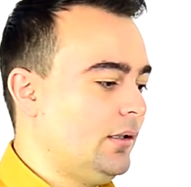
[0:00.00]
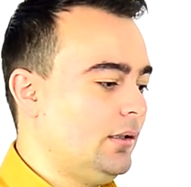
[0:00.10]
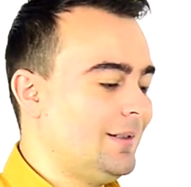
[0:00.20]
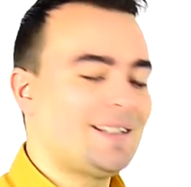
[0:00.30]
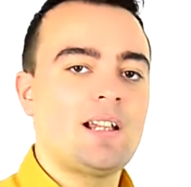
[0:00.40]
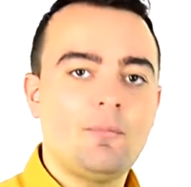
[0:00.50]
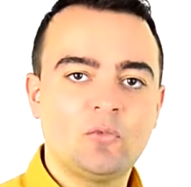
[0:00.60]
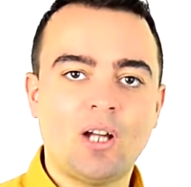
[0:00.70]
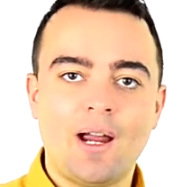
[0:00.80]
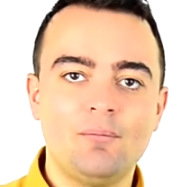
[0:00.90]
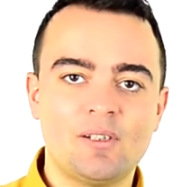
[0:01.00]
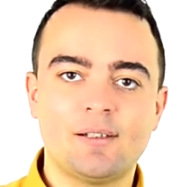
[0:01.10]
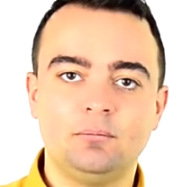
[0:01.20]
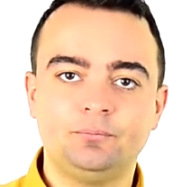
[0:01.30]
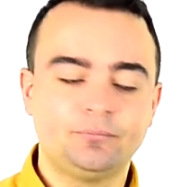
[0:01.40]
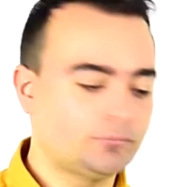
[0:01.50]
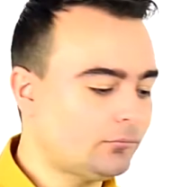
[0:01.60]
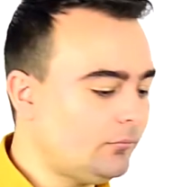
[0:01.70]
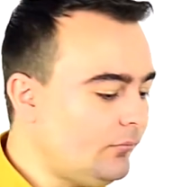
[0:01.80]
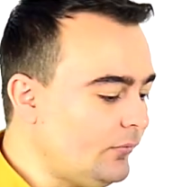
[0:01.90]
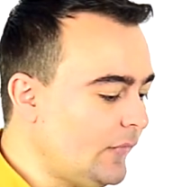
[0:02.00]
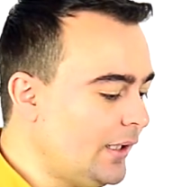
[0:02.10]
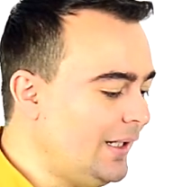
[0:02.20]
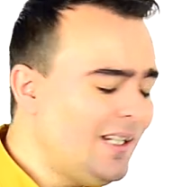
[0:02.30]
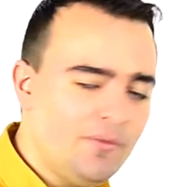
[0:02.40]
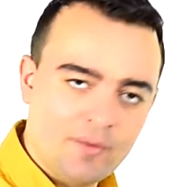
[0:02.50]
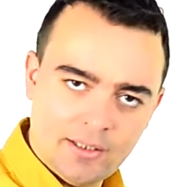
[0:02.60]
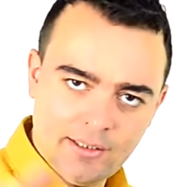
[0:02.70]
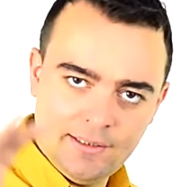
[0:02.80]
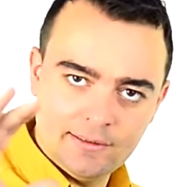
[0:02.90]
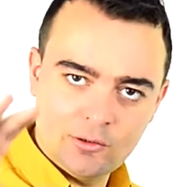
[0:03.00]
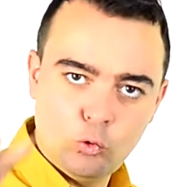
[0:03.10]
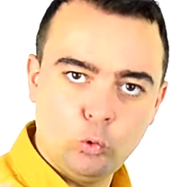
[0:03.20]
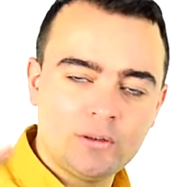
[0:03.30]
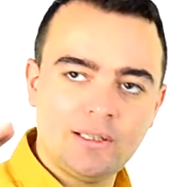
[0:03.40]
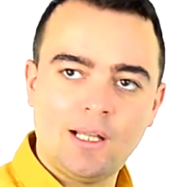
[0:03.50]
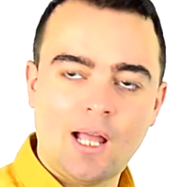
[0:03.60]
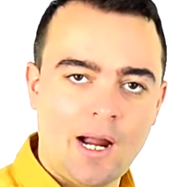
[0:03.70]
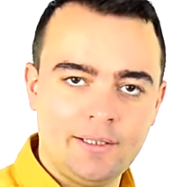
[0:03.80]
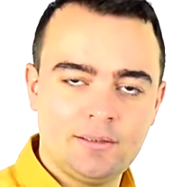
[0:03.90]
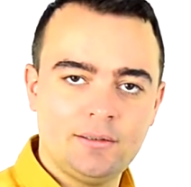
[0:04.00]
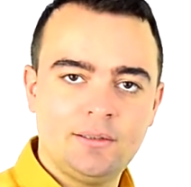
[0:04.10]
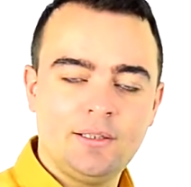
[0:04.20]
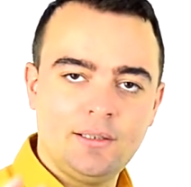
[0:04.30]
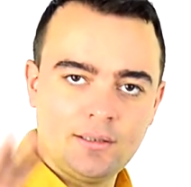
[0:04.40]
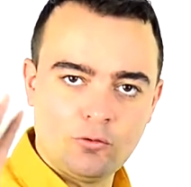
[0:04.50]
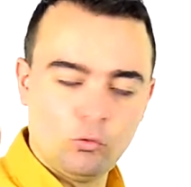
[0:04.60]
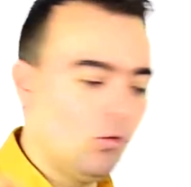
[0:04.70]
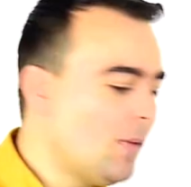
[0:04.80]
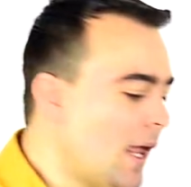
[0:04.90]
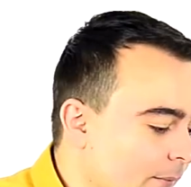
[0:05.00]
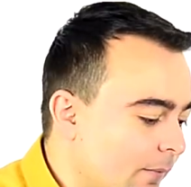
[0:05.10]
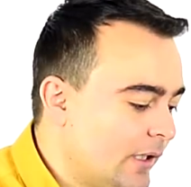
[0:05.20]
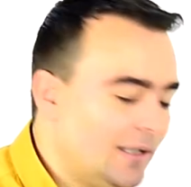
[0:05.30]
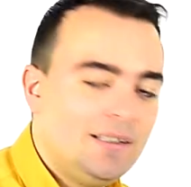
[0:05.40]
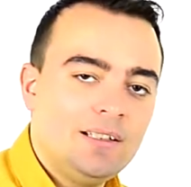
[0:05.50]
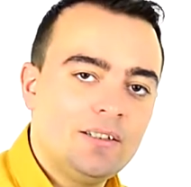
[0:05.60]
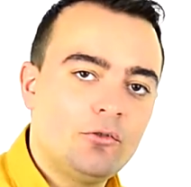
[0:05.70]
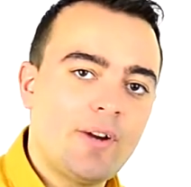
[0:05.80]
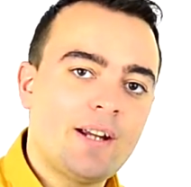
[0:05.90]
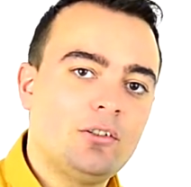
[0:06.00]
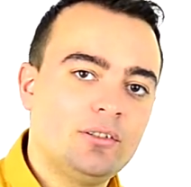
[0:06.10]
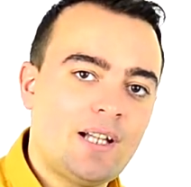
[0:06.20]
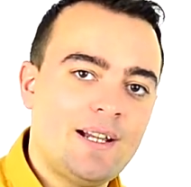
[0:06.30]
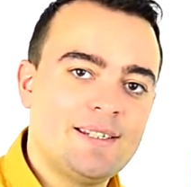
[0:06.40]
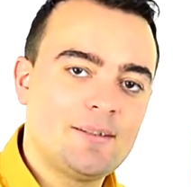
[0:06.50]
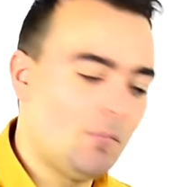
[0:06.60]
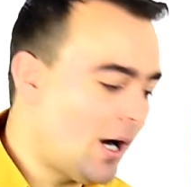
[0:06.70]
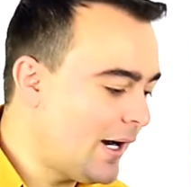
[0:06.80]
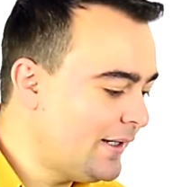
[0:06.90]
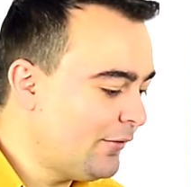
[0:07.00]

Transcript: sometimes even in the good light in a room, it didn't recognize my